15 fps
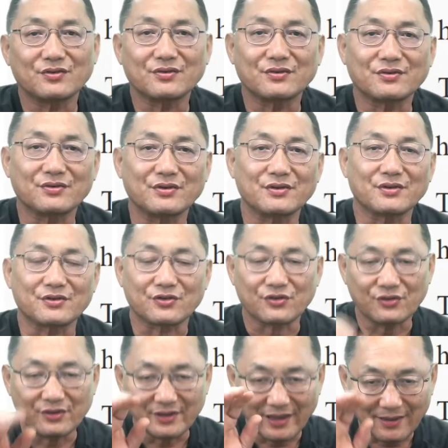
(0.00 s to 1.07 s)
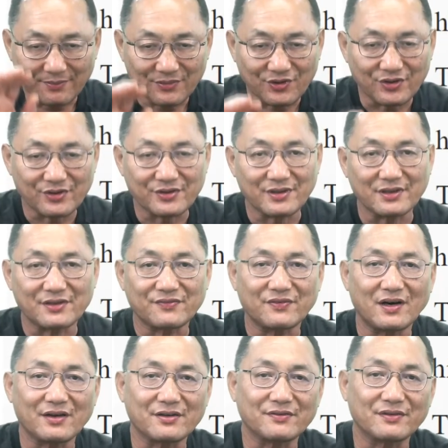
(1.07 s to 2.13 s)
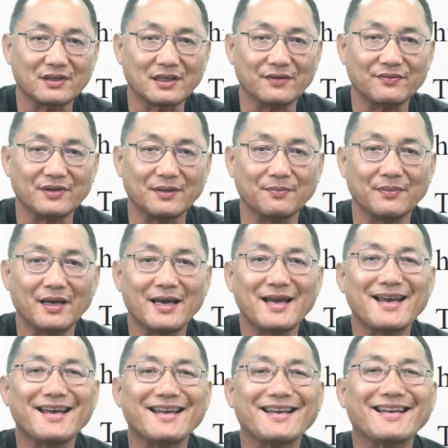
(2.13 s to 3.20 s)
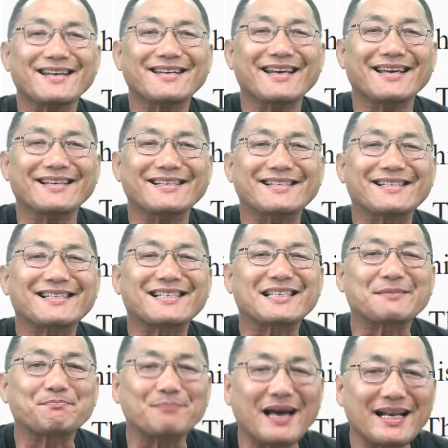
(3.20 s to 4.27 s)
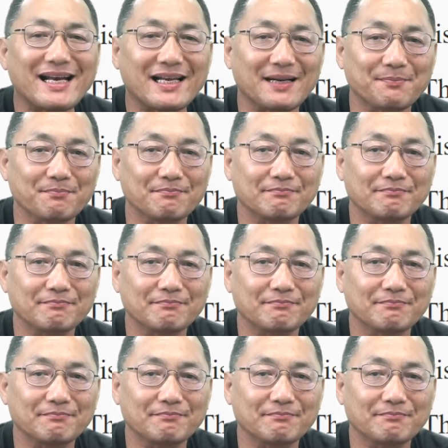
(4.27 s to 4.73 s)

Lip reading: Jesus says, "Father, forgive them." They spat at him.